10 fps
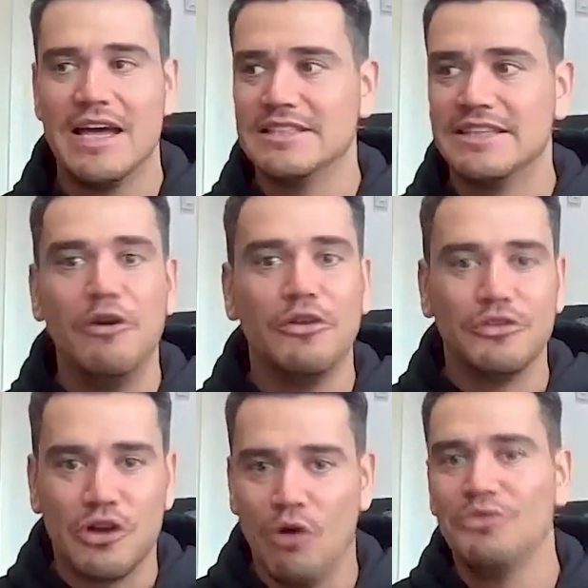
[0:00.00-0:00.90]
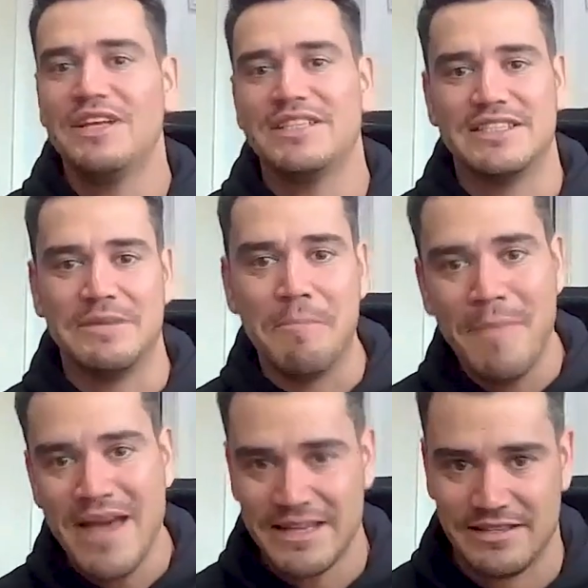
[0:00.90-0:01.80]
So look, the content is
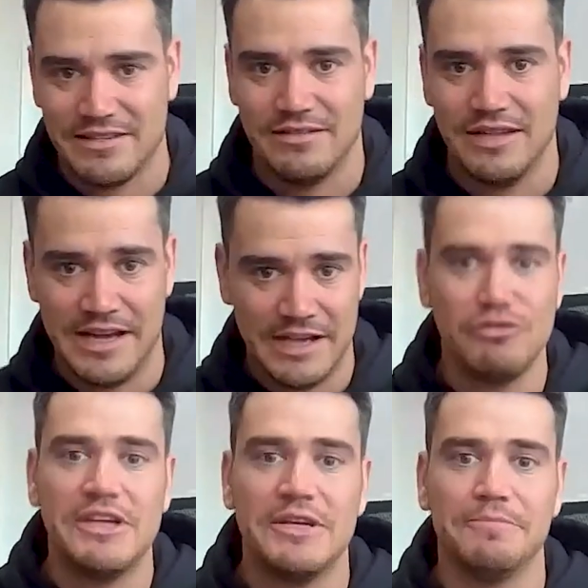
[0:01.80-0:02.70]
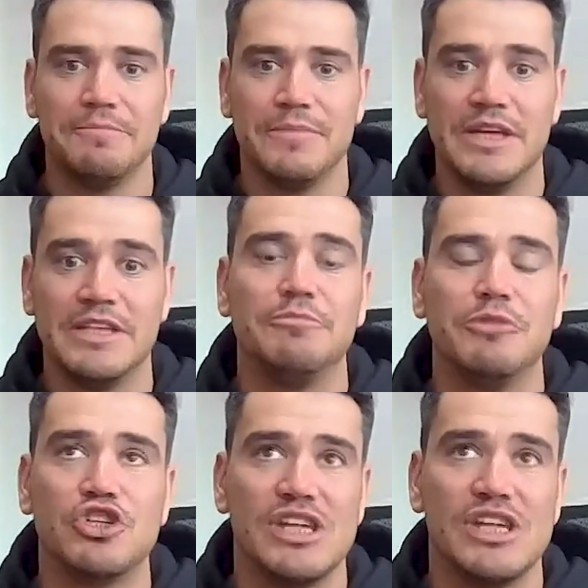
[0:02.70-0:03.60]
immense. And actually, it's
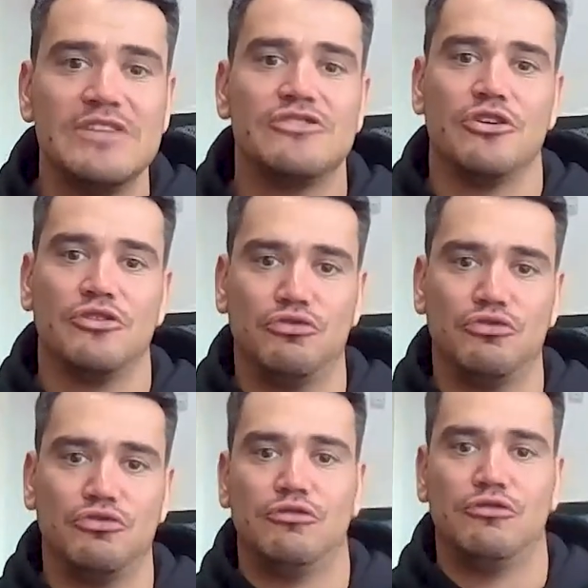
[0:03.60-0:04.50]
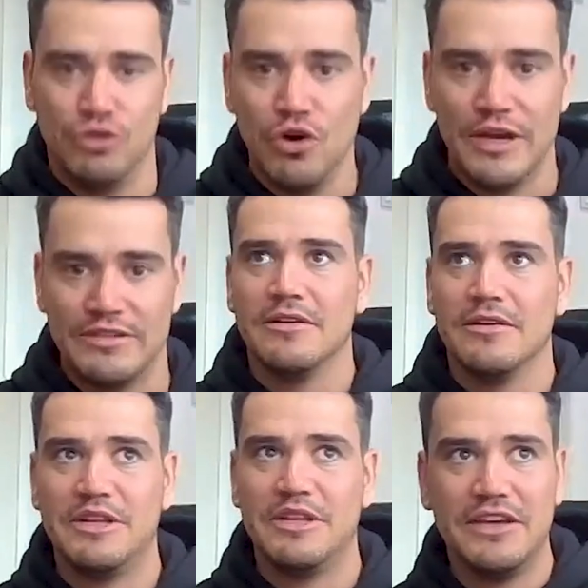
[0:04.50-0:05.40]
much easier to get to know it. But
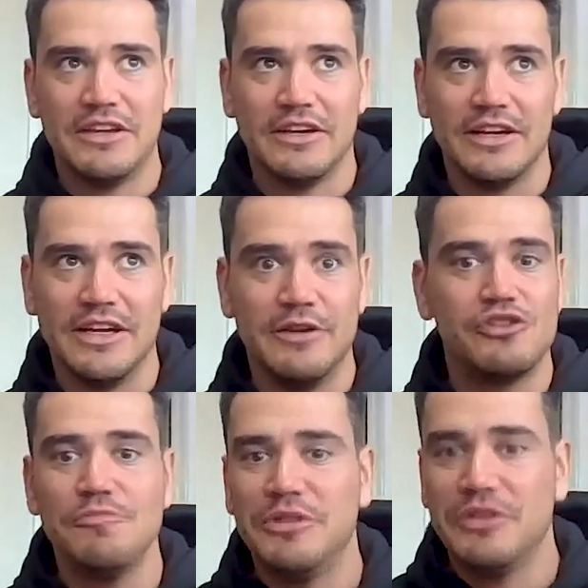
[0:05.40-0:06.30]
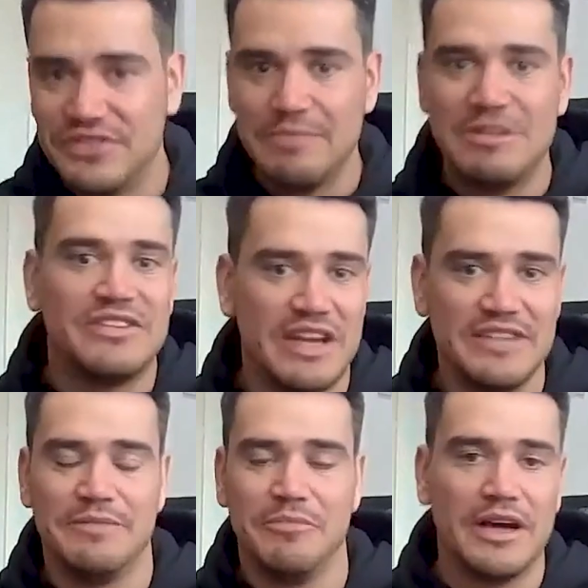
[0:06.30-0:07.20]
I think it should be the same in
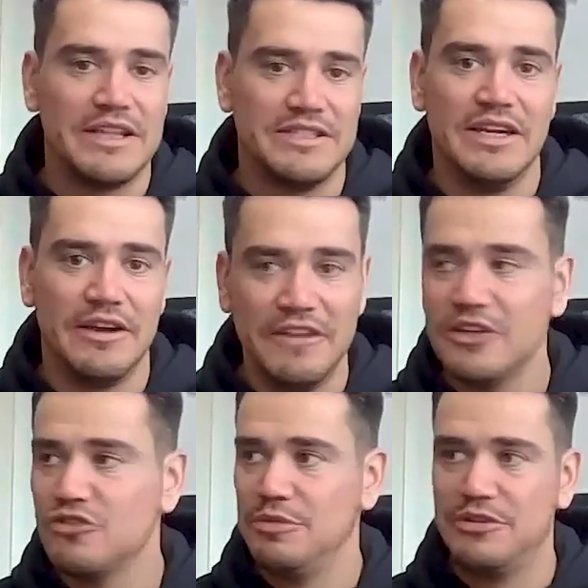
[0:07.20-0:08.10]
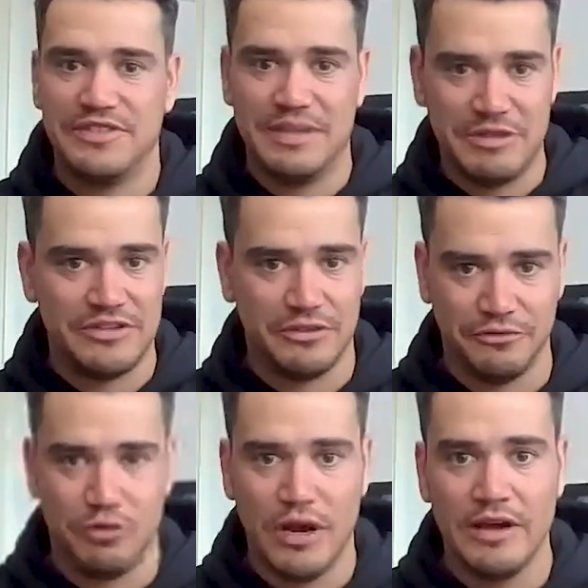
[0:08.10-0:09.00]
sales and marketing. I think it should be the same in
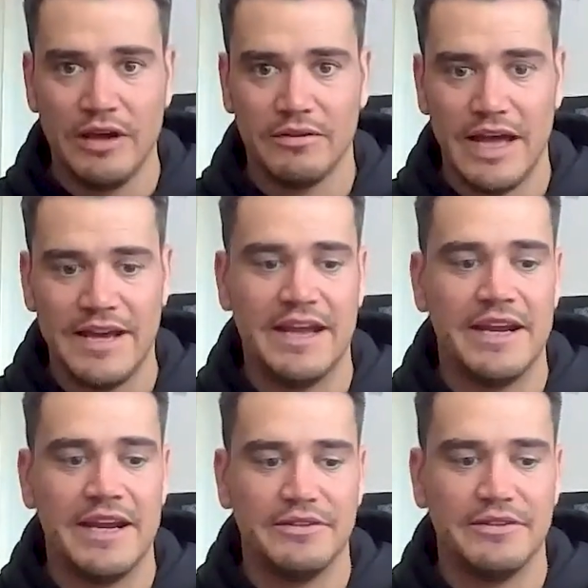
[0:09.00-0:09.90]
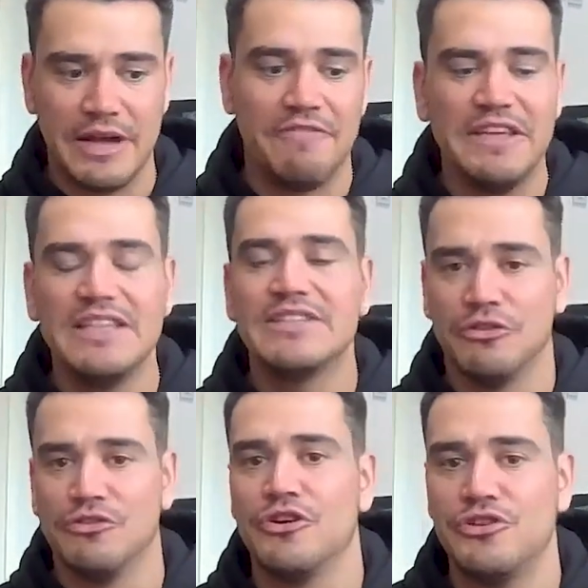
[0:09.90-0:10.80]
software. And, and I, I, I think it's
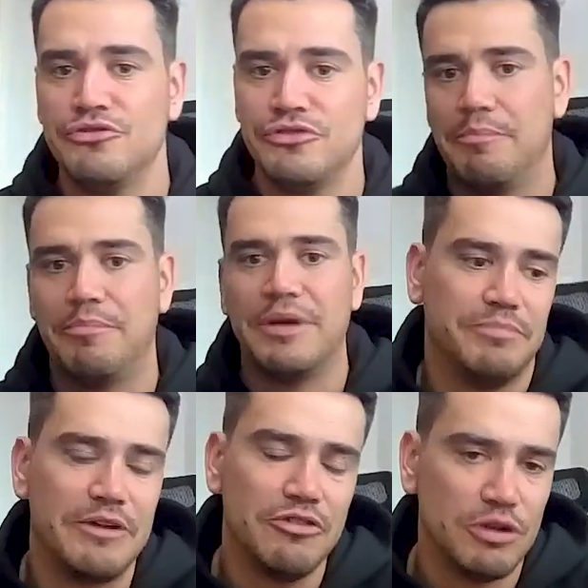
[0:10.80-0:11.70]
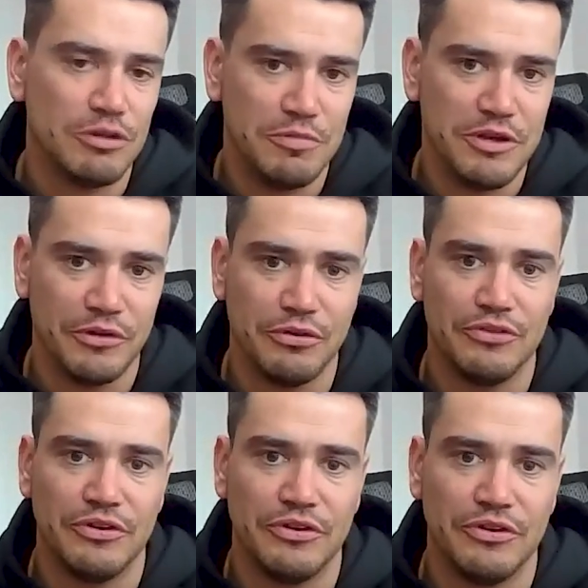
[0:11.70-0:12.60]
underused, but I don't know what would be your
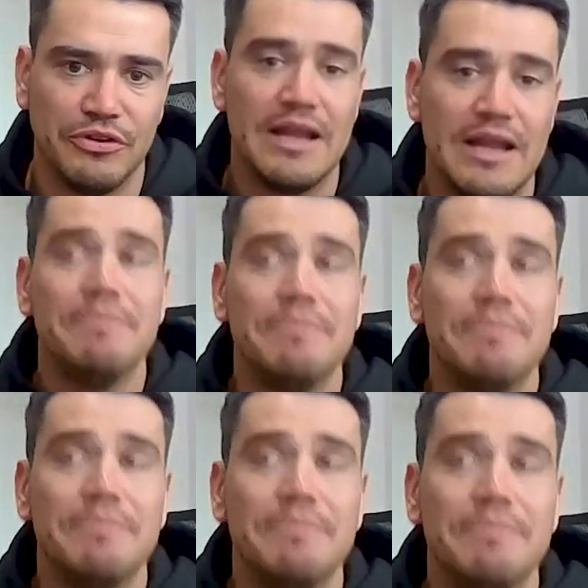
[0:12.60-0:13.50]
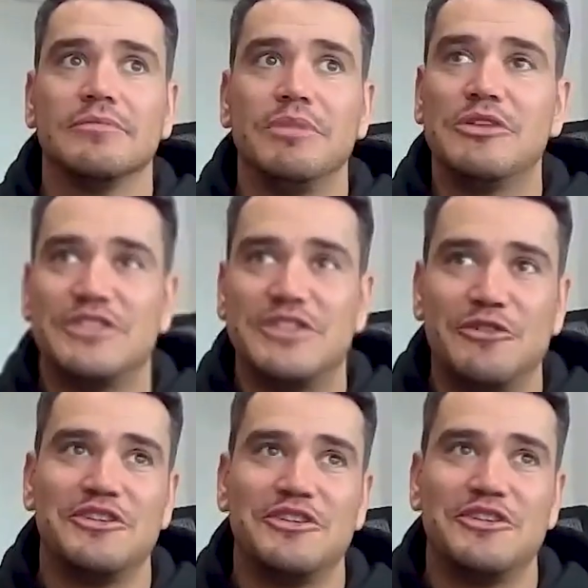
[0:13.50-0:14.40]
thoughts on that. And, and maybe because the
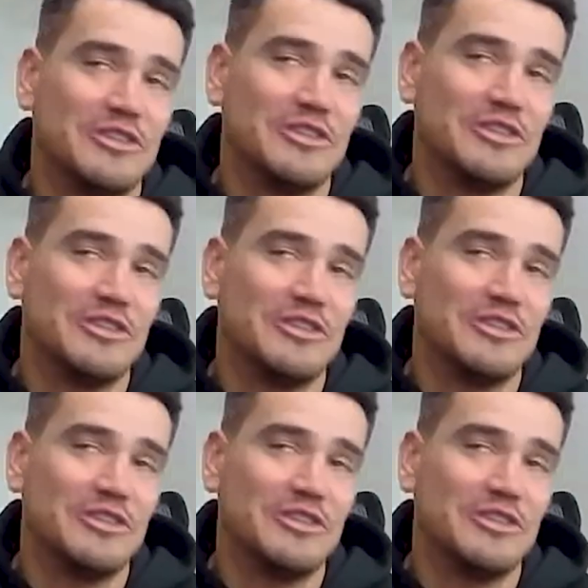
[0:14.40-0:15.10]
audience is not on it, I don't know.